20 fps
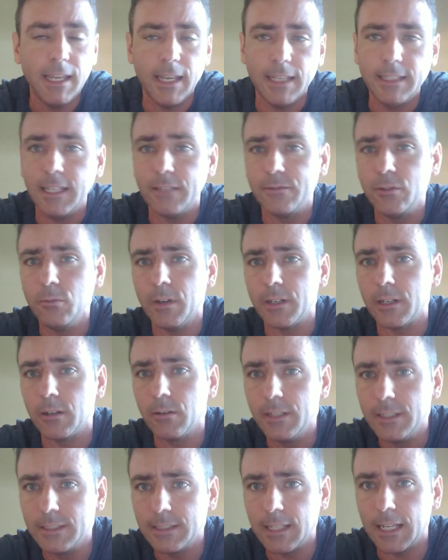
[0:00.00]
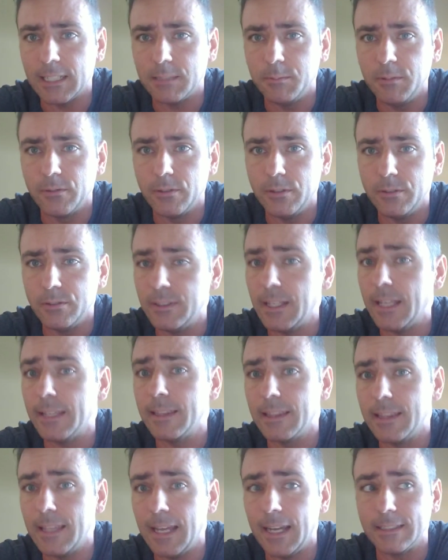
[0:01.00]
And yeah, if you want to criticize me for using
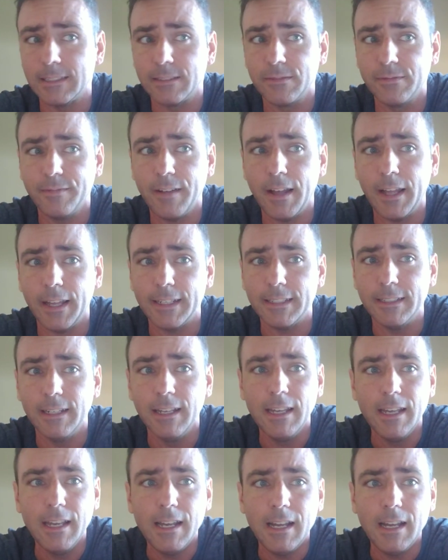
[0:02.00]
that, that's fine.